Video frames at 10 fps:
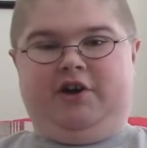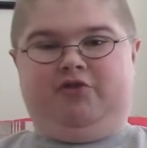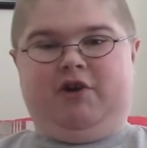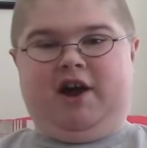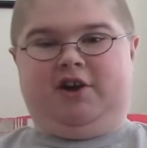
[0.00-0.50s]

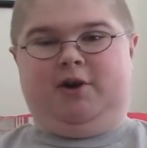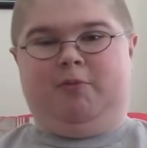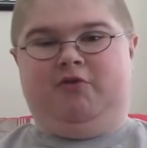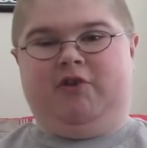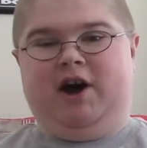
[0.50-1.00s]
Track
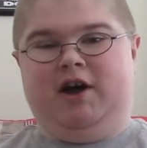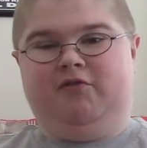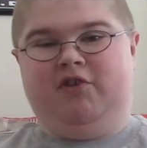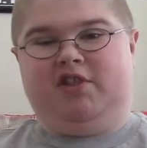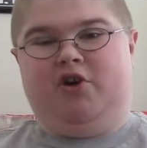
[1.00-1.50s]
number
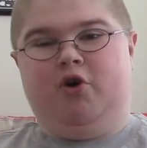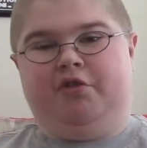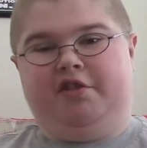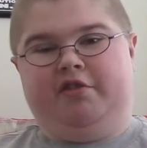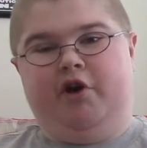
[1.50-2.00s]
5 is
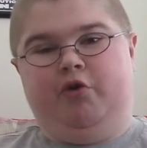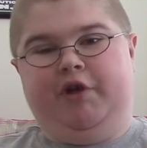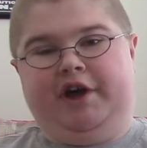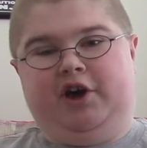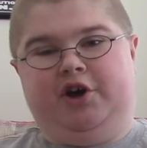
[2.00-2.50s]
called Slow
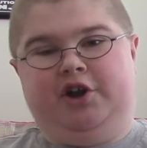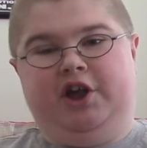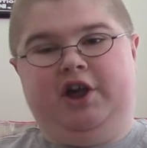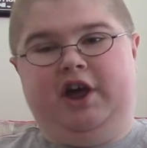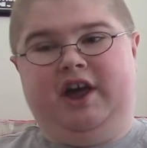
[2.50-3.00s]
Like
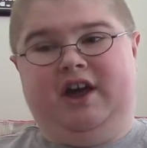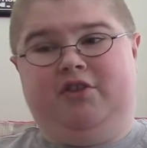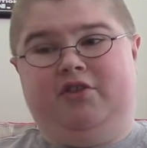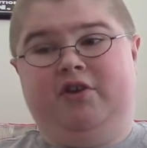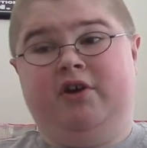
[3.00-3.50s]
Honey,
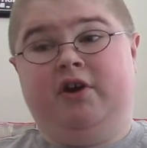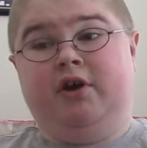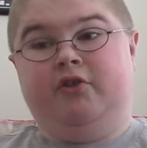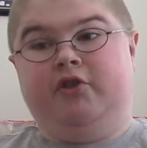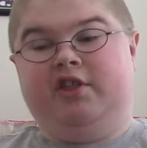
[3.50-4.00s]
and
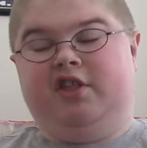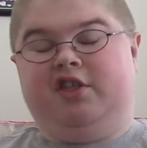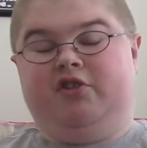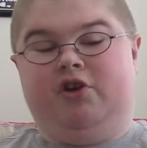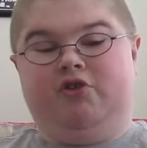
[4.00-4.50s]
this
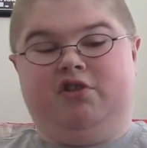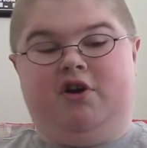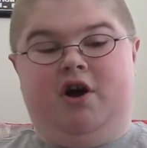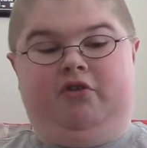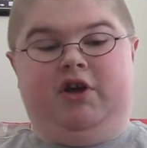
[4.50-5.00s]
is another
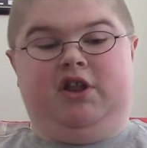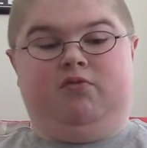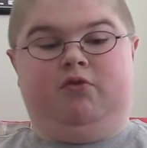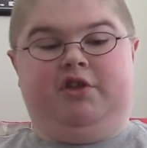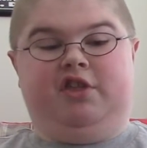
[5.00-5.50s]
song that
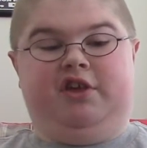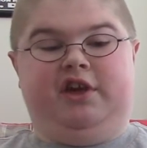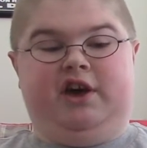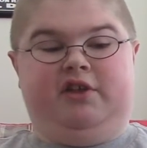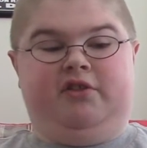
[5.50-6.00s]
is once
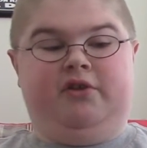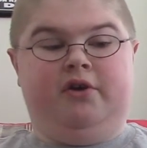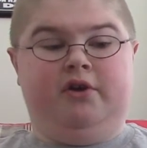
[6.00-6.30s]
again